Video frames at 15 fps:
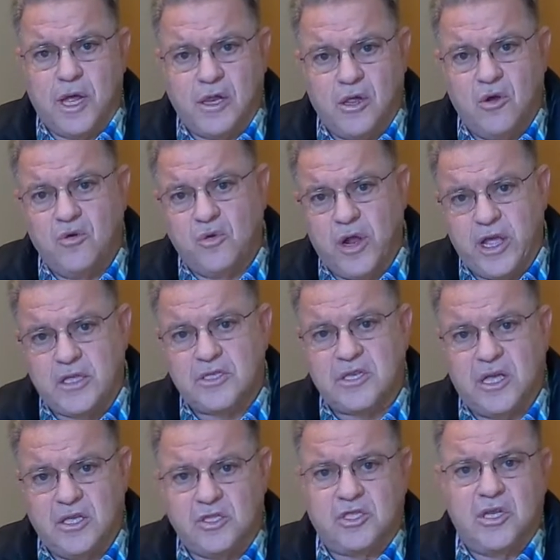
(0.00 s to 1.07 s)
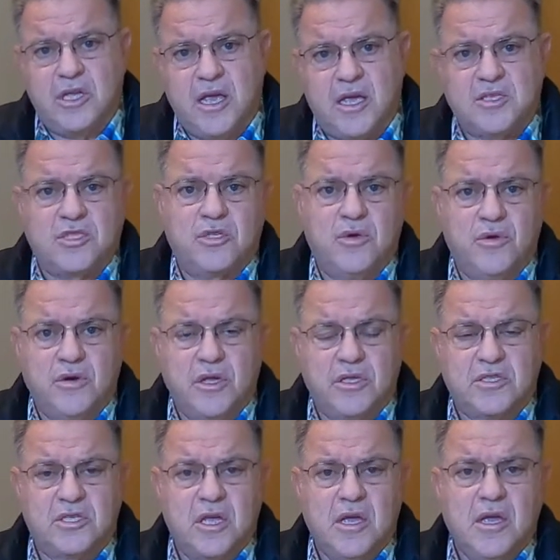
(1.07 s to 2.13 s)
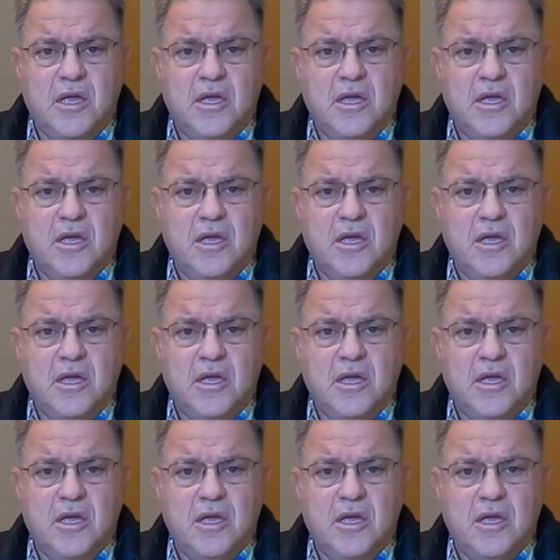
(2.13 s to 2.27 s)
Lowrance HDS units